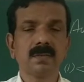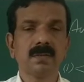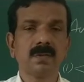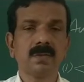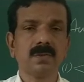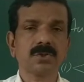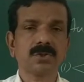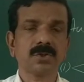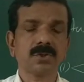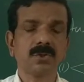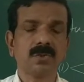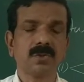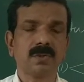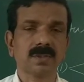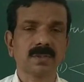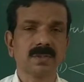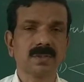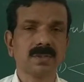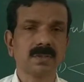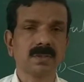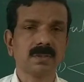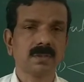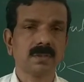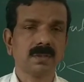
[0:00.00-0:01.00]
or
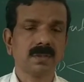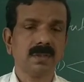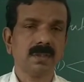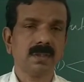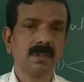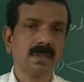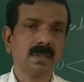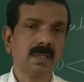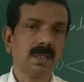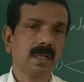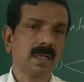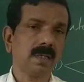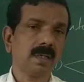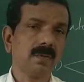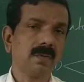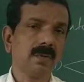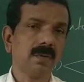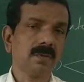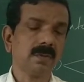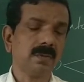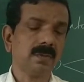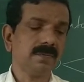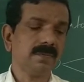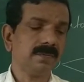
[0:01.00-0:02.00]
shocks in the
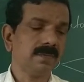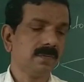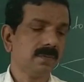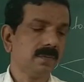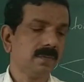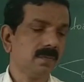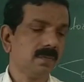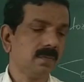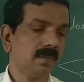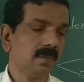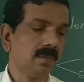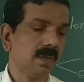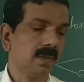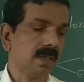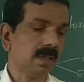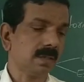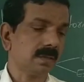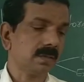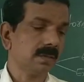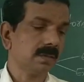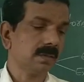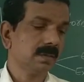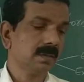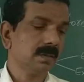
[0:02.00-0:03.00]
language of
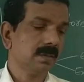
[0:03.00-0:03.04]
VAR.